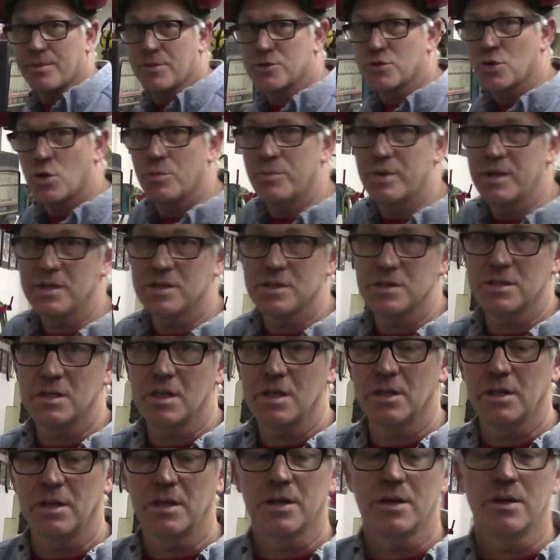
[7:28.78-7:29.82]
this old piece of
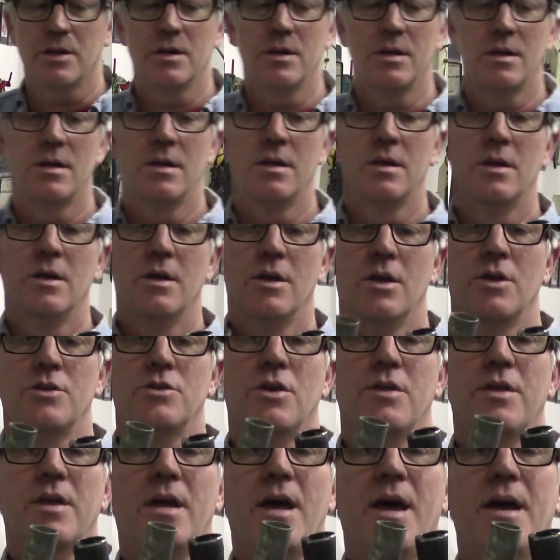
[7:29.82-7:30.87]
steel here.
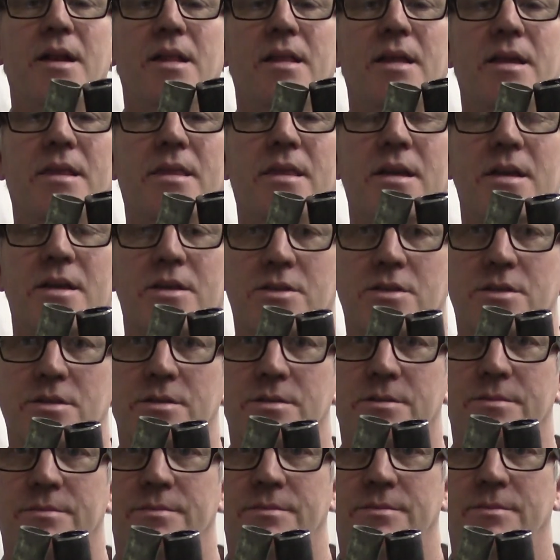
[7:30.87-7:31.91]
So they're kind of like
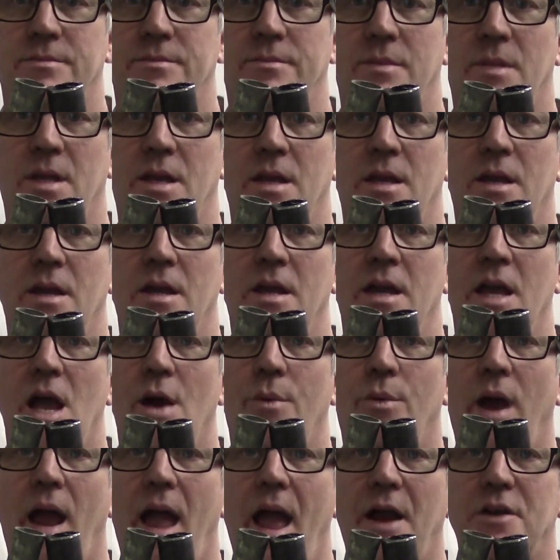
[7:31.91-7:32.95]
this.
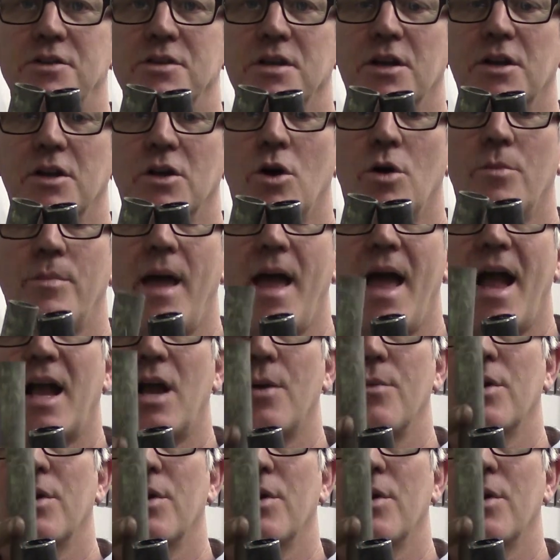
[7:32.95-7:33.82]
And we're actually going to go back and